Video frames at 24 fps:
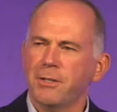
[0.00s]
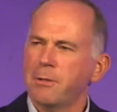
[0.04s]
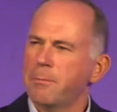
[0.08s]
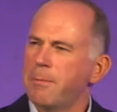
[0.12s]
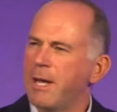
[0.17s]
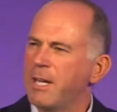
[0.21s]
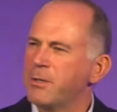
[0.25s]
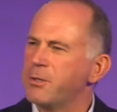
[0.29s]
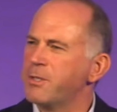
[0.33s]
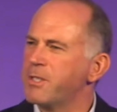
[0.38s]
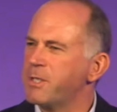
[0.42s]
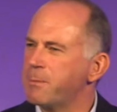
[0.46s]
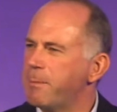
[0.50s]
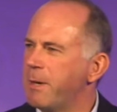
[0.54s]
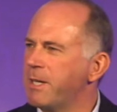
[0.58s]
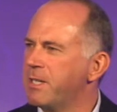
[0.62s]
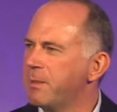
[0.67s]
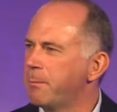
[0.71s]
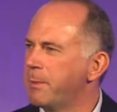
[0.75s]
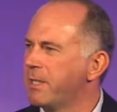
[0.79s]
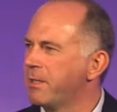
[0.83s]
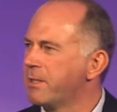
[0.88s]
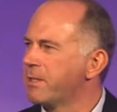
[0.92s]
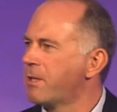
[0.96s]
you imagine spending
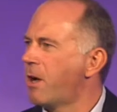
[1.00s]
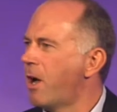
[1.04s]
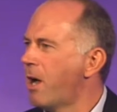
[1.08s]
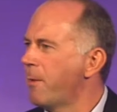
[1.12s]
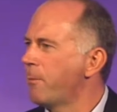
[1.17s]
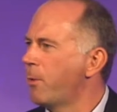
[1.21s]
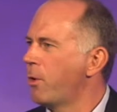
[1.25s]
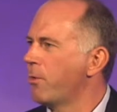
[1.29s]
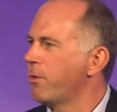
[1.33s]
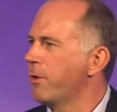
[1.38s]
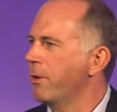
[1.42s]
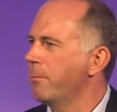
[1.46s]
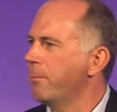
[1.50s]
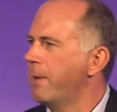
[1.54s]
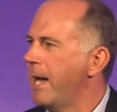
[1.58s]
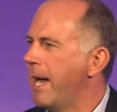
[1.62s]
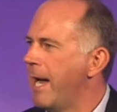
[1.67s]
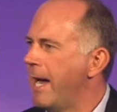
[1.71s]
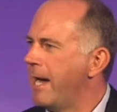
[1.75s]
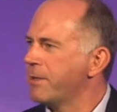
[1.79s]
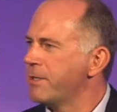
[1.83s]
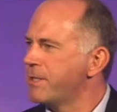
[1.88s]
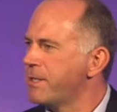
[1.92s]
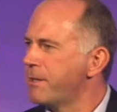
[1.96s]
a bit of time on them,
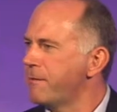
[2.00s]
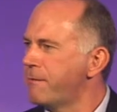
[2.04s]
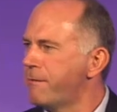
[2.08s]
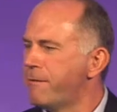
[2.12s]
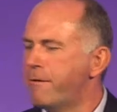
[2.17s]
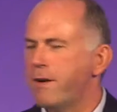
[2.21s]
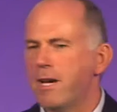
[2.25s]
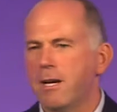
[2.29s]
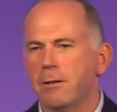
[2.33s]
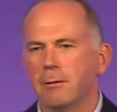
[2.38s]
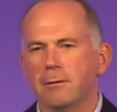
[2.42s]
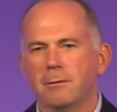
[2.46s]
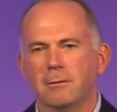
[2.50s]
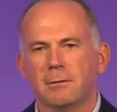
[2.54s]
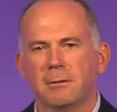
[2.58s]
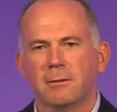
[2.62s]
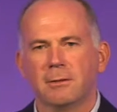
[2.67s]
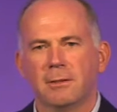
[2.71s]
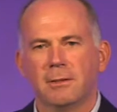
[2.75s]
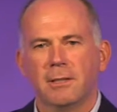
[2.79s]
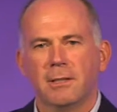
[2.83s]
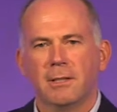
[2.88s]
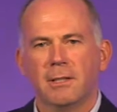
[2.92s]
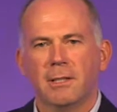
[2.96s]
how does it feel?
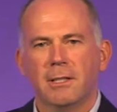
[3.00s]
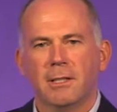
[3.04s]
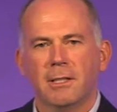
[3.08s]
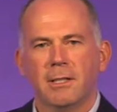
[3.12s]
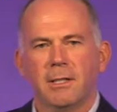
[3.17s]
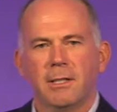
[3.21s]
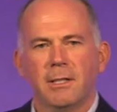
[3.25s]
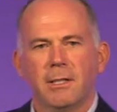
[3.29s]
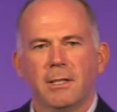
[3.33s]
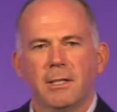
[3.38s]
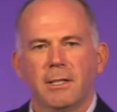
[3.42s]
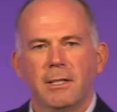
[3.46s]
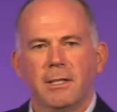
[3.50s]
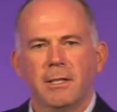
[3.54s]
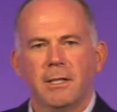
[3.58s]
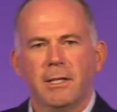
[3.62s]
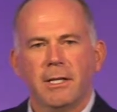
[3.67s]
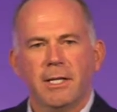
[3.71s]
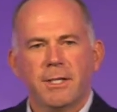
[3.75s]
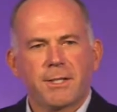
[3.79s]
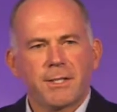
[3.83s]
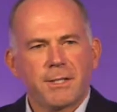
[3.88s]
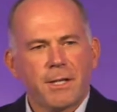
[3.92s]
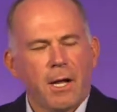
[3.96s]

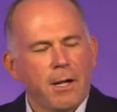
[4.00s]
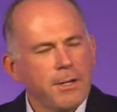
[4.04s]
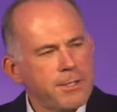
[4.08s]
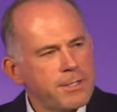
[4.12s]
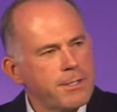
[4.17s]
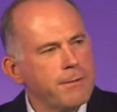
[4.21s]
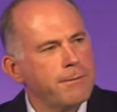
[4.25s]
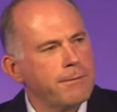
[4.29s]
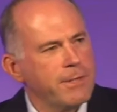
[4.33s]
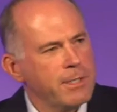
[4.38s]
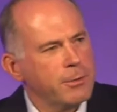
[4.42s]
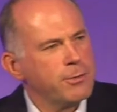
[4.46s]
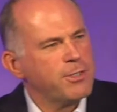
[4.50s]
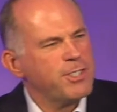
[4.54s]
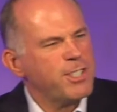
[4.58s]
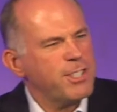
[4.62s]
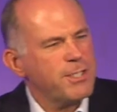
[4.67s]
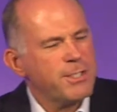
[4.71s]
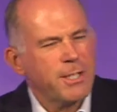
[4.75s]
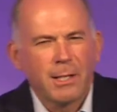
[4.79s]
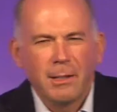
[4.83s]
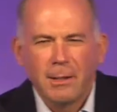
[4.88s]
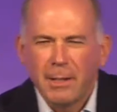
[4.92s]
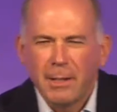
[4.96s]
It starts to feel just a